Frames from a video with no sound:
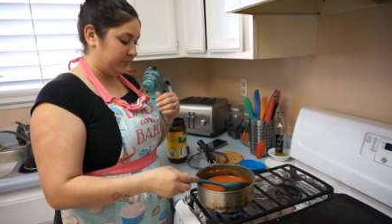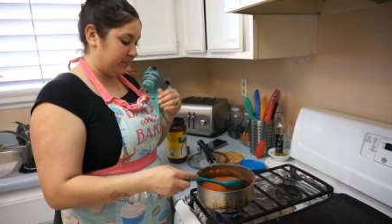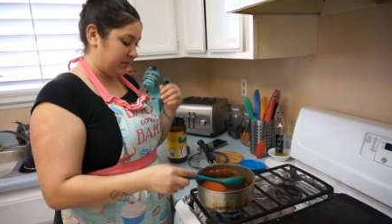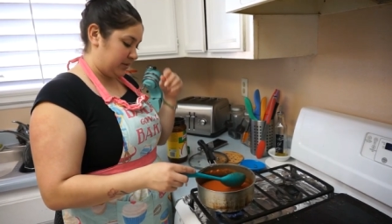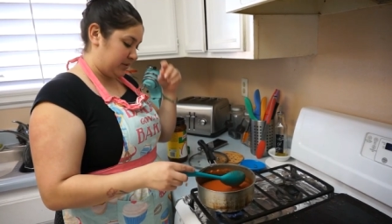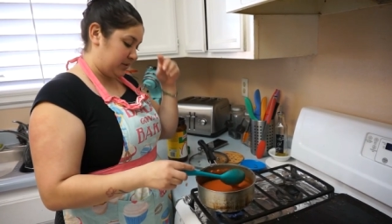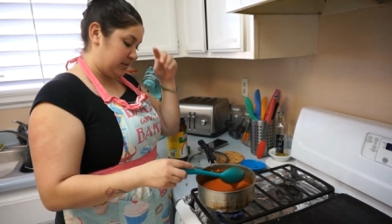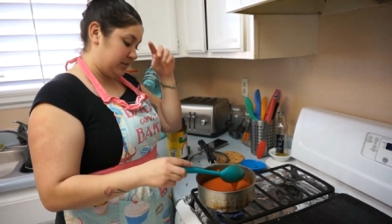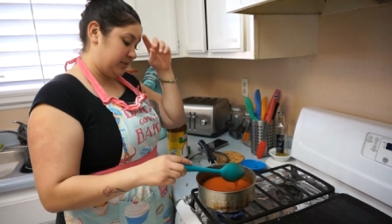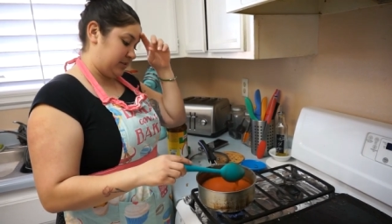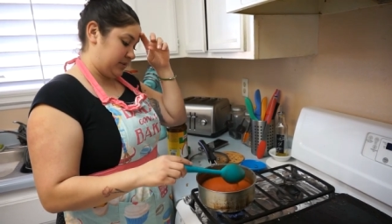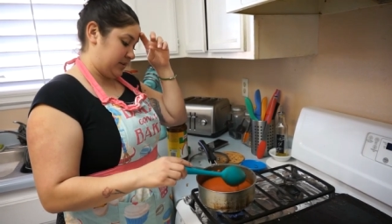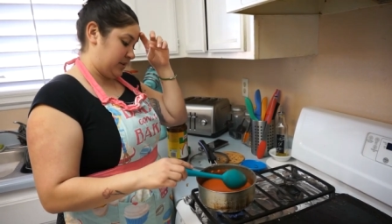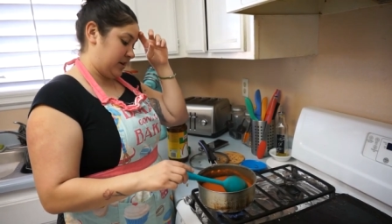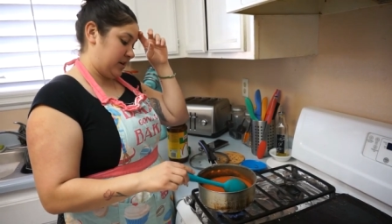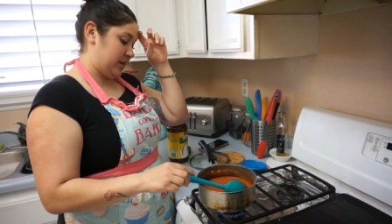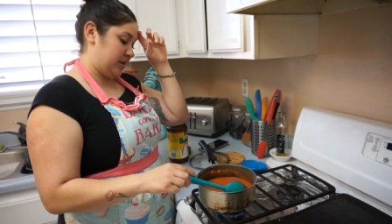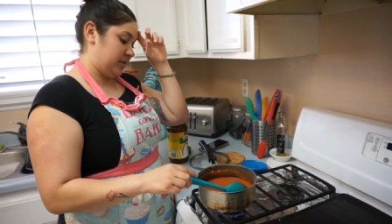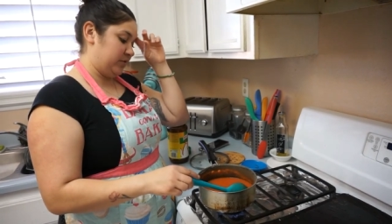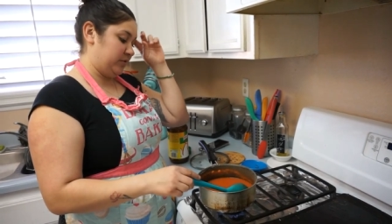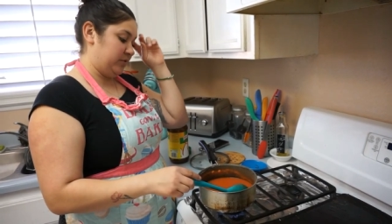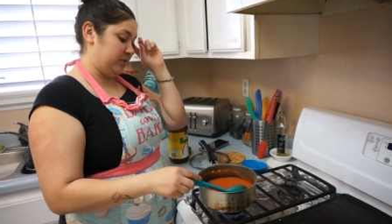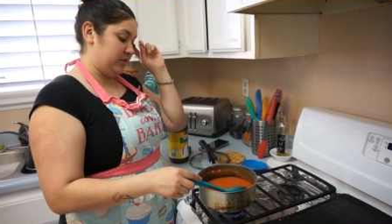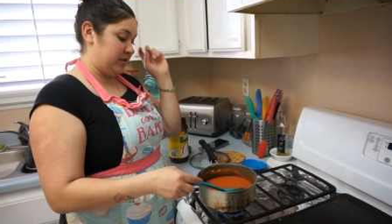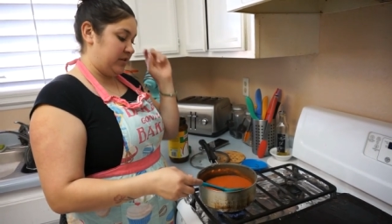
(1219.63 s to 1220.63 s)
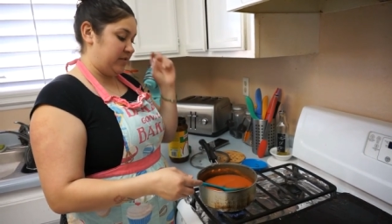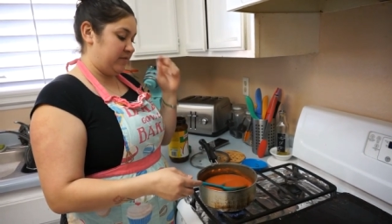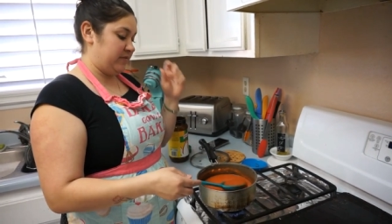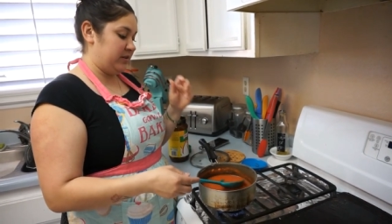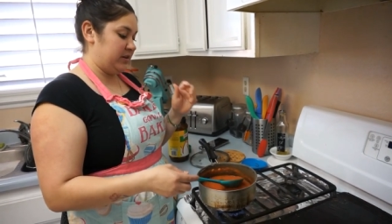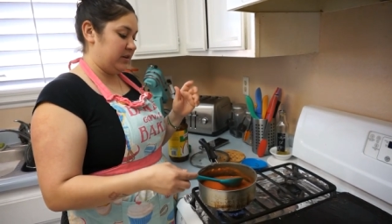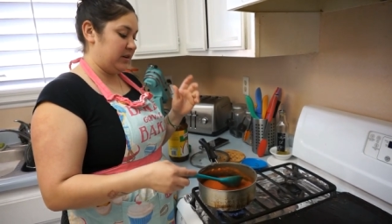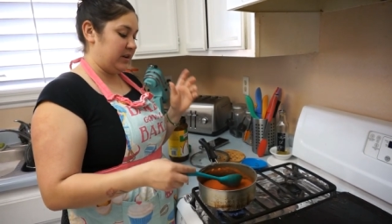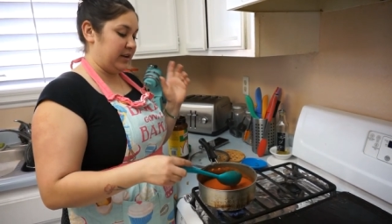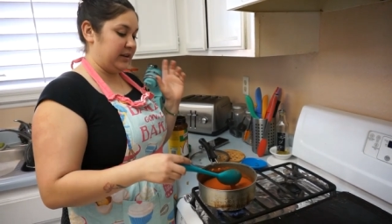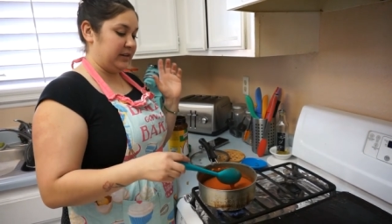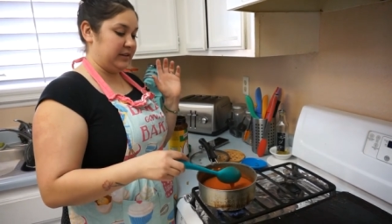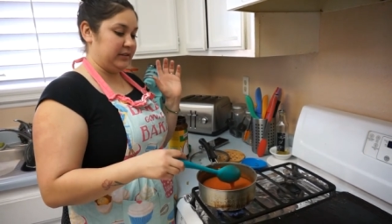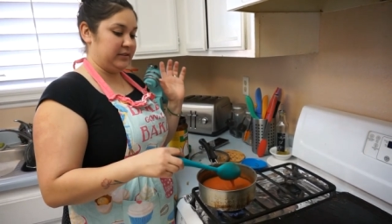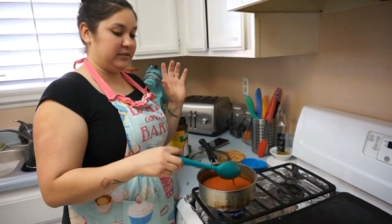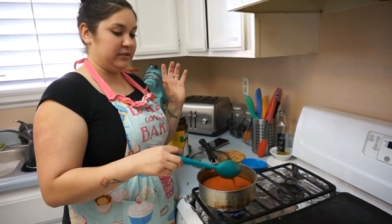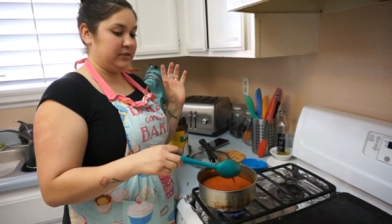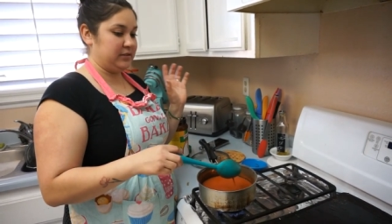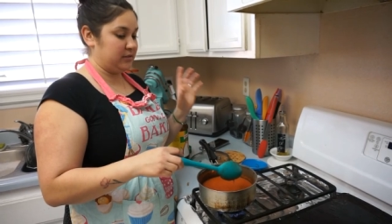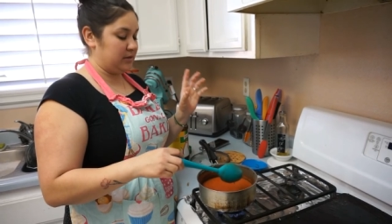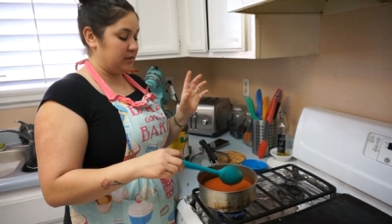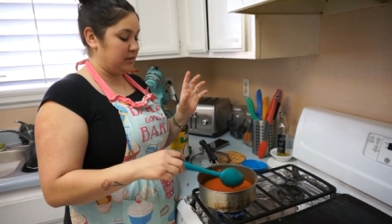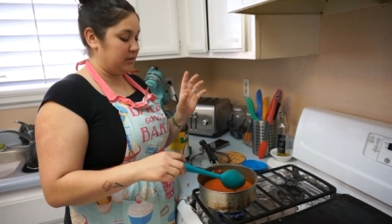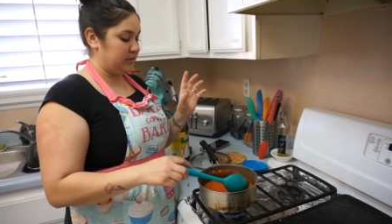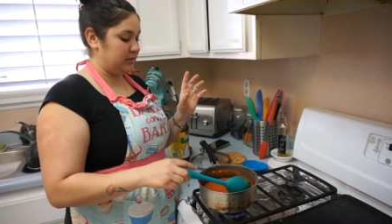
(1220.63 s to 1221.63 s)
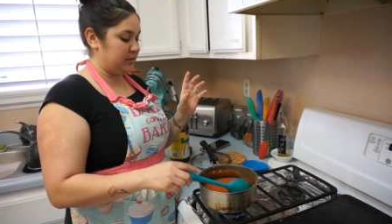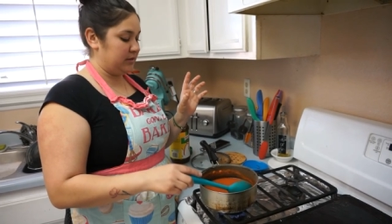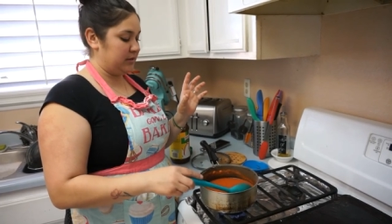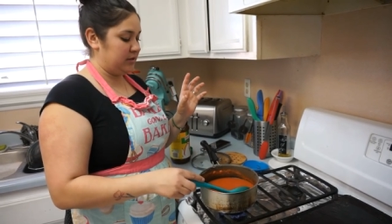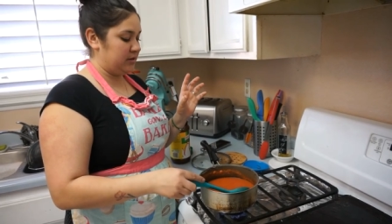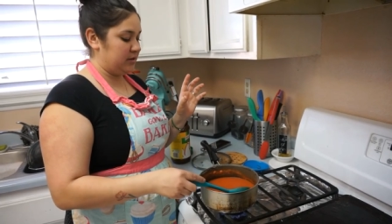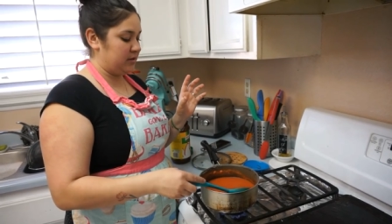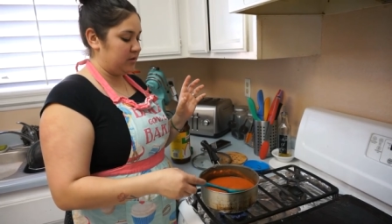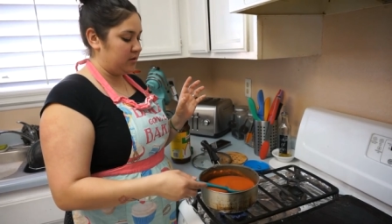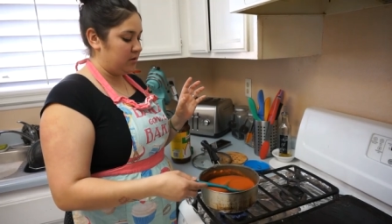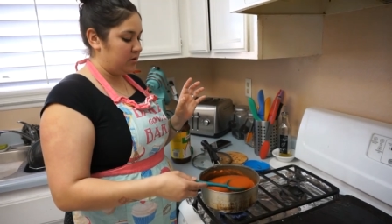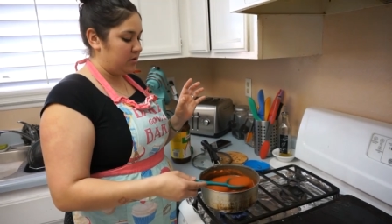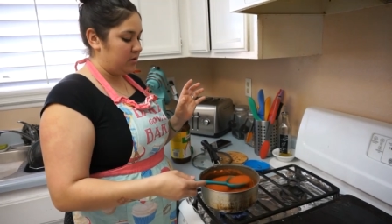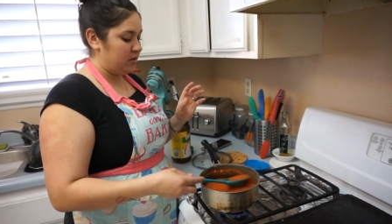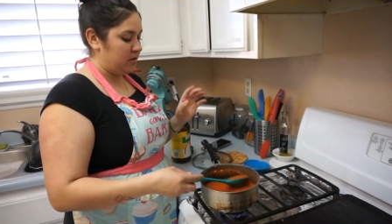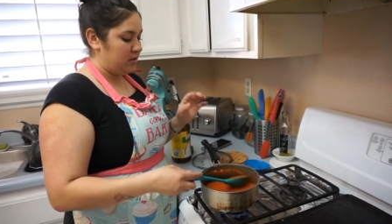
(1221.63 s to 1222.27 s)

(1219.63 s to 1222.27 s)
because I do love it like sunk in there.